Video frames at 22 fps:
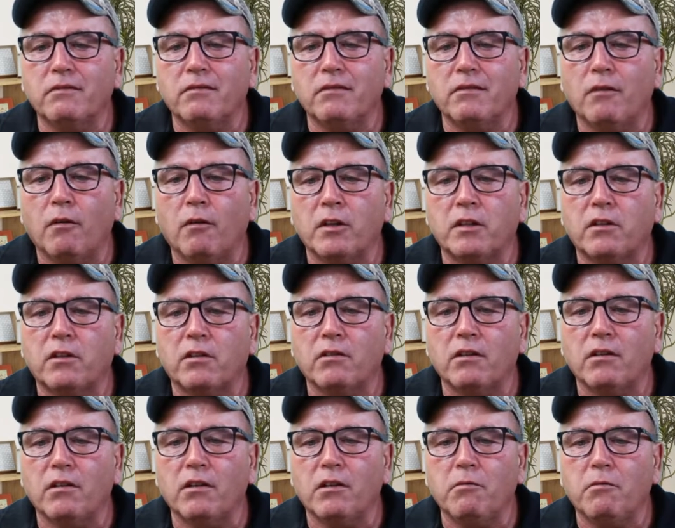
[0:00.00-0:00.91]
what
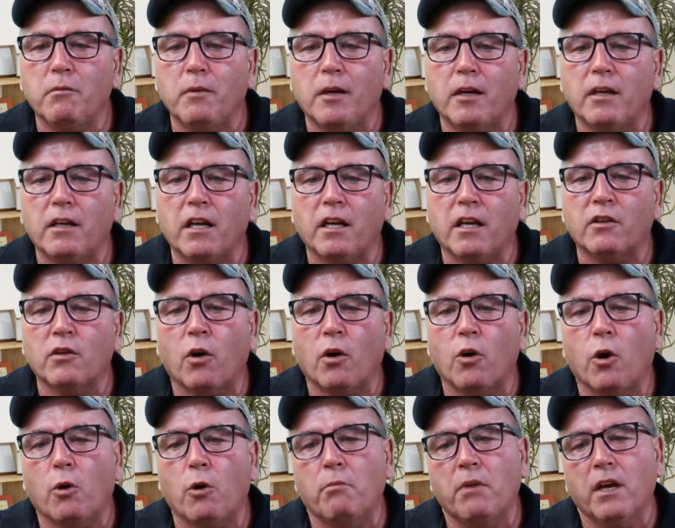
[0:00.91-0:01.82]
the humidity in the
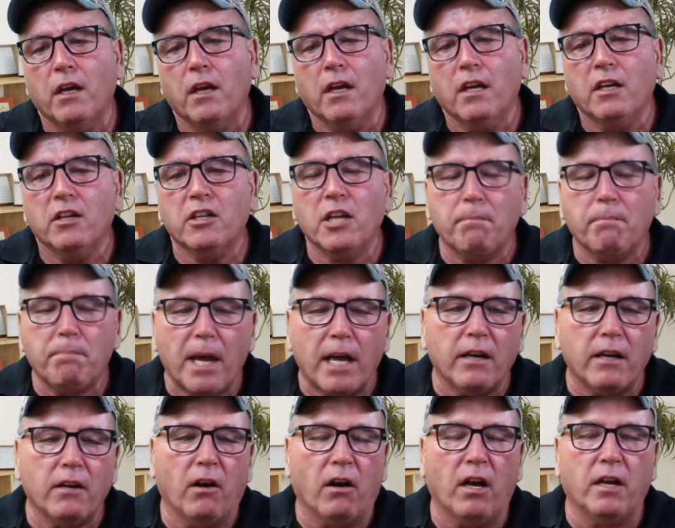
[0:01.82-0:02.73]
home?
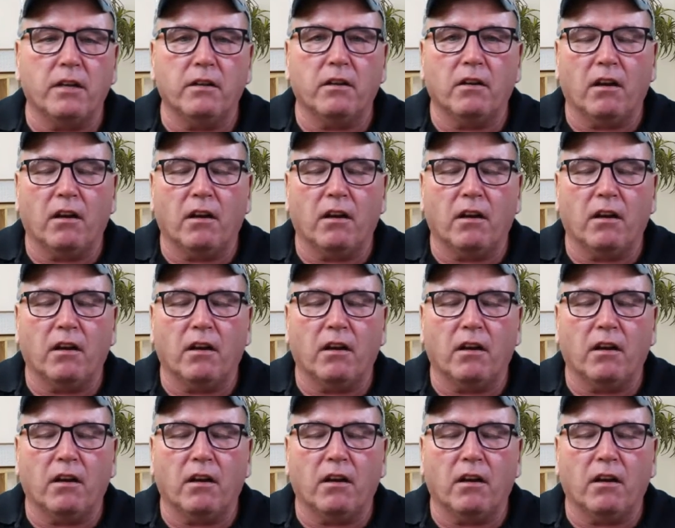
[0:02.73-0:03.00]
Depend on